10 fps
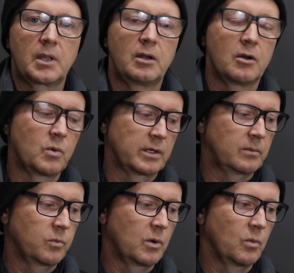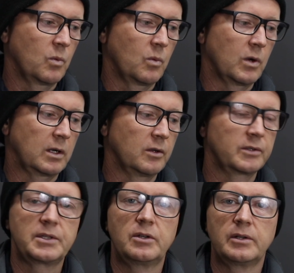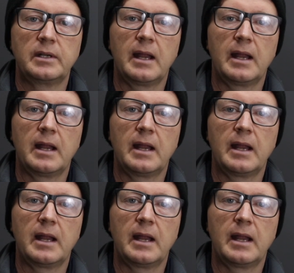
you know, what, what what looks good